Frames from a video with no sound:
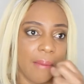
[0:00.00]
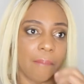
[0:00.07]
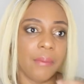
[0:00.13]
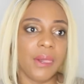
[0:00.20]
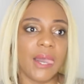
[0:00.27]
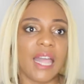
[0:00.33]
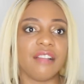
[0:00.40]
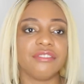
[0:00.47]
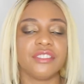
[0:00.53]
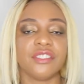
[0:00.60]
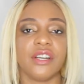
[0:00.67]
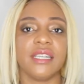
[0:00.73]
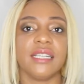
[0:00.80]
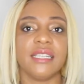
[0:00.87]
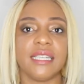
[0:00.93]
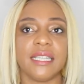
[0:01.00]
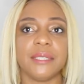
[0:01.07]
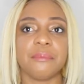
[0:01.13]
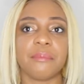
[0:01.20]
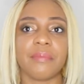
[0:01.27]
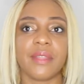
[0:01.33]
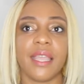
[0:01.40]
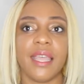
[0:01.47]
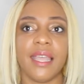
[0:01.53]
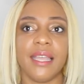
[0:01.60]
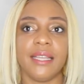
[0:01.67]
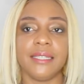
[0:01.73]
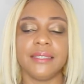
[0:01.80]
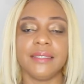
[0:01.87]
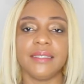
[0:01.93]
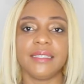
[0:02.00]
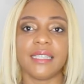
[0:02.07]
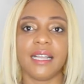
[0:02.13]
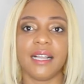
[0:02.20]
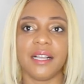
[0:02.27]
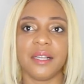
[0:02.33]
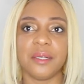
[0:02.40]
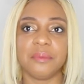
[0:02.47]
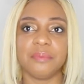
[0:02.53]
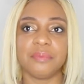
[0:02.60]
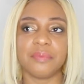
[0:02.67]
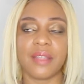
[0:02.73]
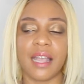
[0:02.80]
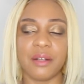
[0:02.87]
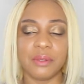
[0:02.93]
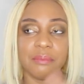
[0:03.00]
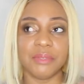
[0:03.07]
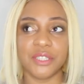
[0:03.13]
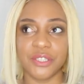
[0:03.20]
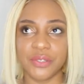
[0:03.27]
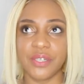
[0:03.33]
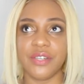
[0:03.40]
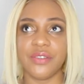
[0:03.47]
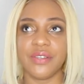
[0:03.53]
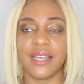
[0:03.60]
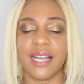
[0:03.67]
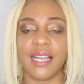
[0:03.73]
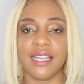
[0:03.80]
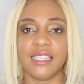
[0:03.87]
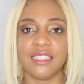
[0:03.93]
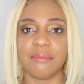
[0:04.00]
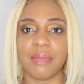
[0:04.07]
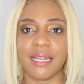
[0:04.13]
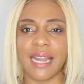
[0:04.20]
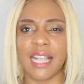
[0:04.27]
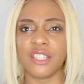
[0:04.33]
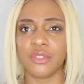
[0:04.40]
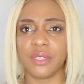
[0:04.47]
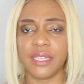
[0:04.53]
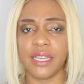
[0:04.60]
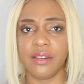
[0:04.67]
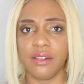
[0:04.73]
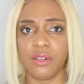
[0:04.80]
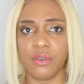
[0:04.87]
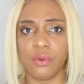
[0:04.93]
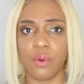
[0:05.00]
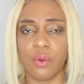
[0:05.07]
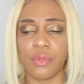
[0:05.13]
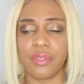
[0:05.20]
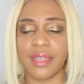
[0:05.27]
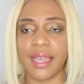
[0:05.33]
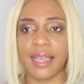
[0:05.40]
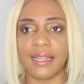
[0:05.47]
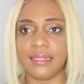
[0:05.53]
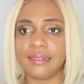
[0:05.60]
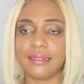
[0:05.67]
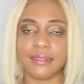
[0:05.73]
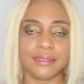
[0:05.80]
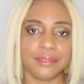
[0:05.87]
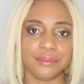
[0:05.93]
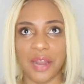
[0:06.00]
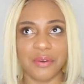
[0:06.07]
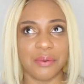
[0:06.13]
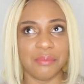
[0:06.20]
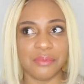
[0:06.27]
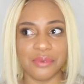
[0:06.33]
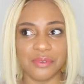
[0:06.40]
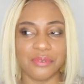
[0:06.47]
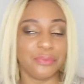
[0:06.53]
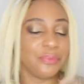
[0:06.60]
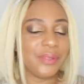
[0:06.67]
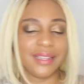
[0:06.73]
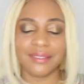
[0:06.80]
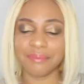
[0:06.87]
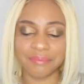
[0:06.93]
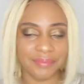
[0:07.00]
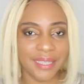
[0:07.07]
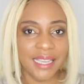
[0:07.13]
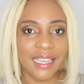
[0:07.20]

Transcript: But I've started it and um, I will be showing you guys my natural hair growth as I remove, well,